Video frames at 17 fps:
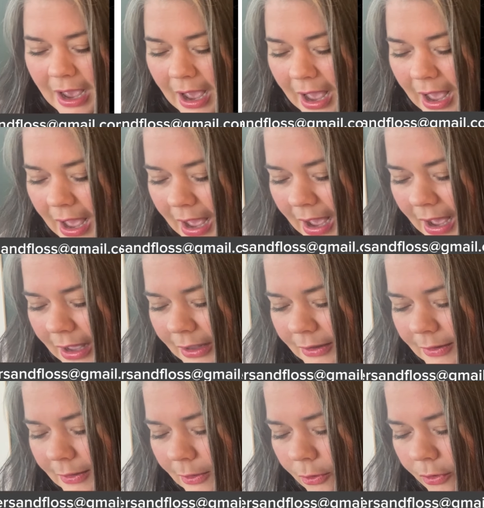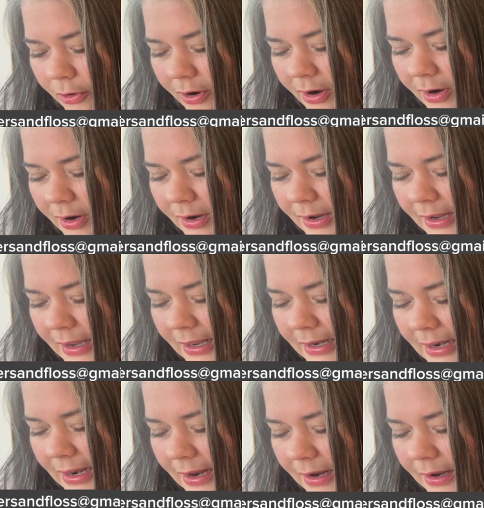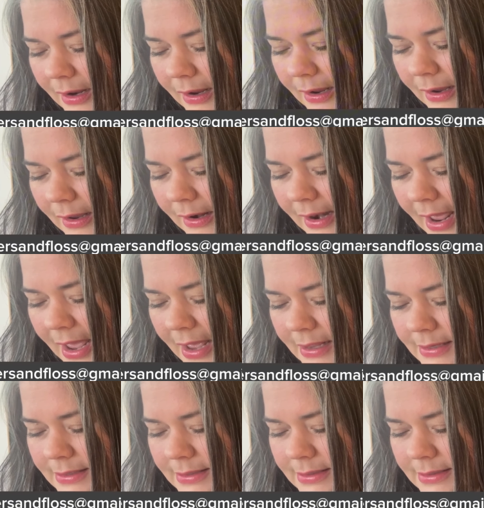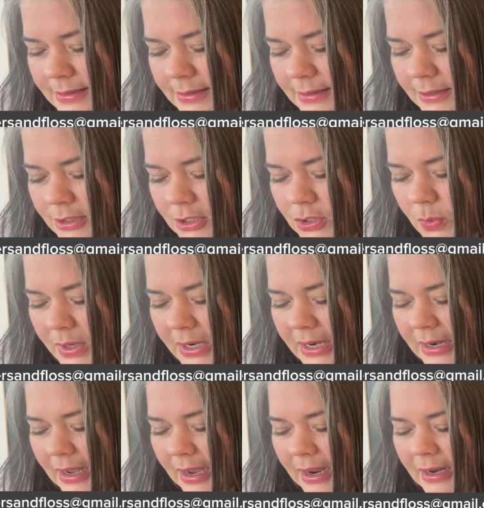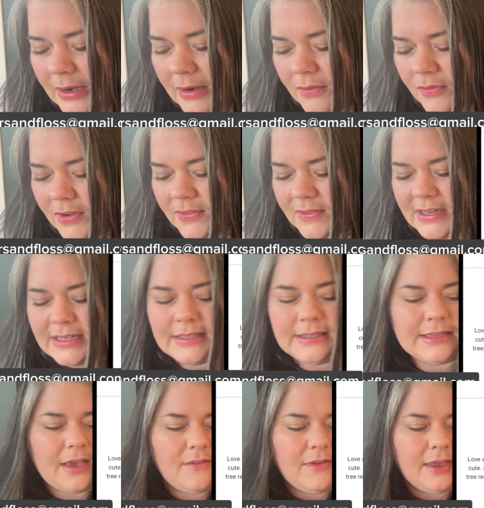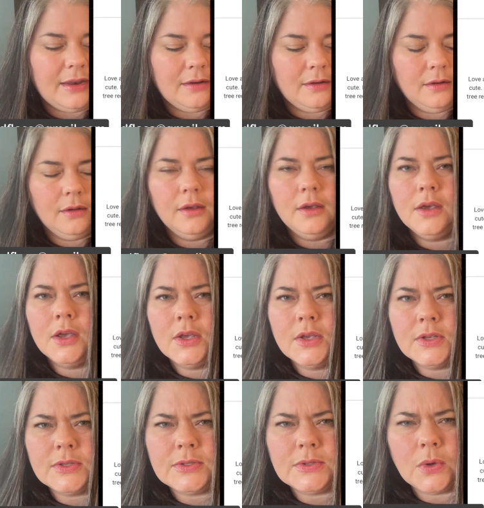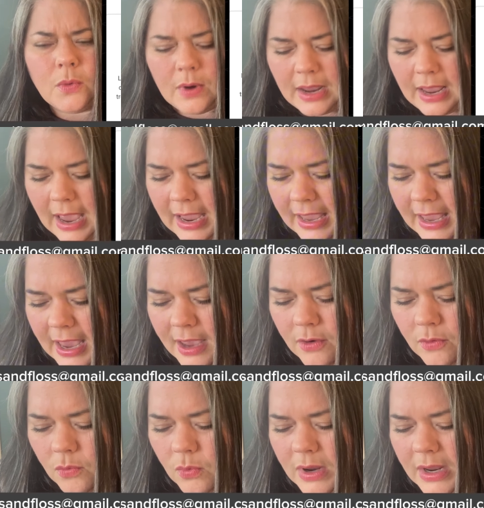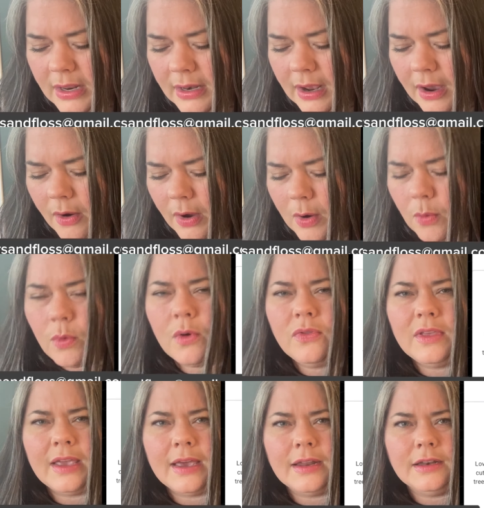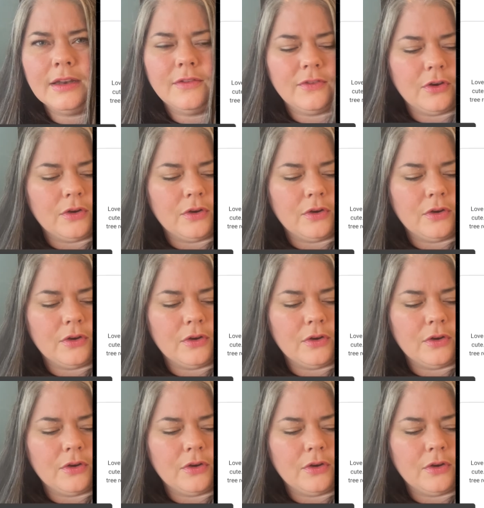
Laura Ganas, 2957. Sorry, I can't read how I wrote the end of